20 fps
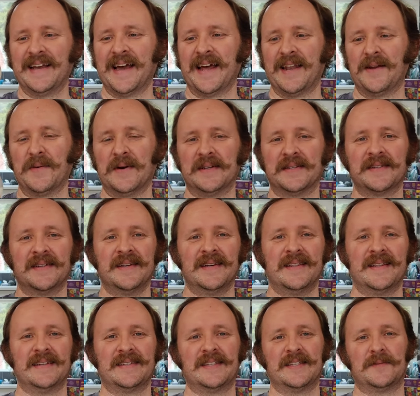Anyways,
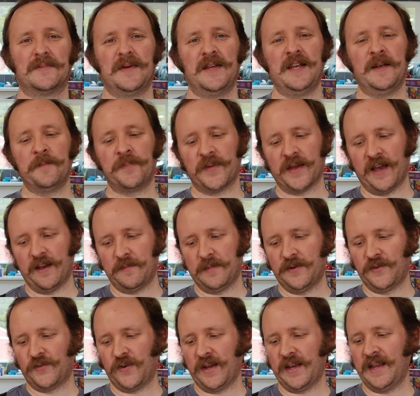this is me. I have
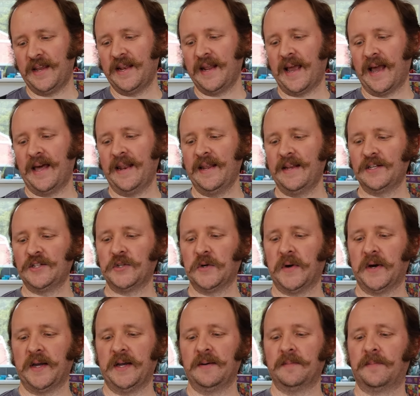been drinking and
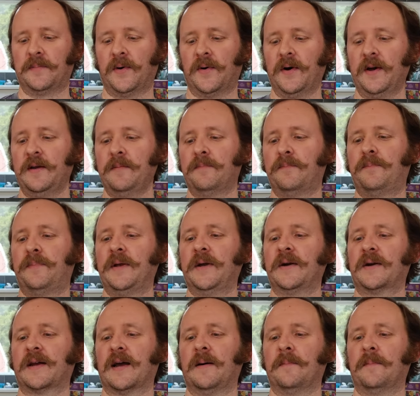enjoying Buoy Beer